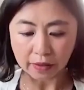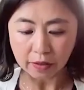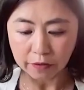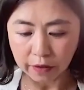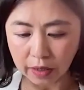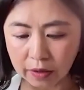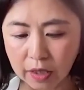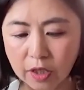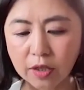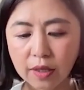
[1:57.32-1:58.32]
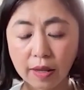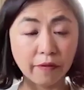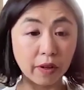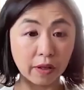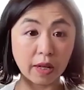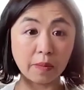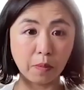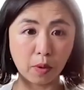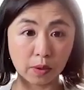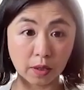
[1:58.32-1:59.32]
that's a very good and very
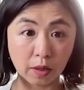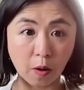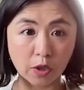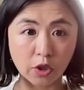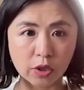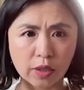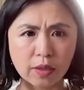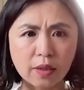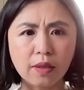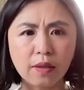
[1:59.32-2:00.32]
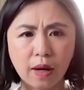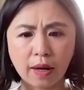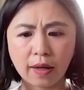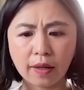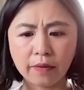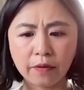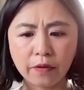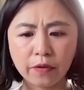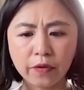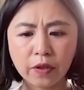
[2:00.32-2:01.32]
important question, right? And
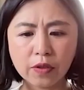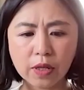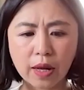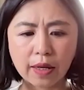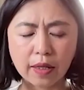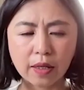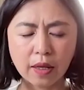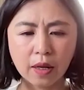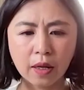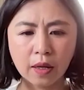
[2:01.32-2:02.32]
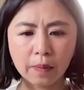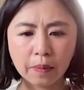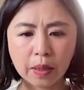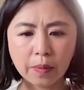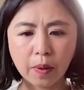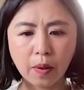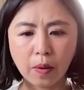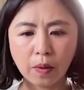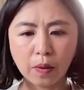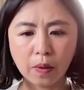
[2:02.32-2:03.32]
feels like
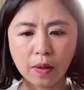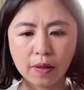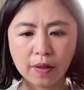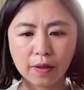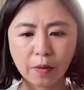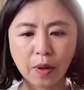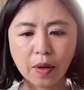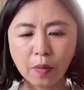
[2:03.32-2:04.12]
people, where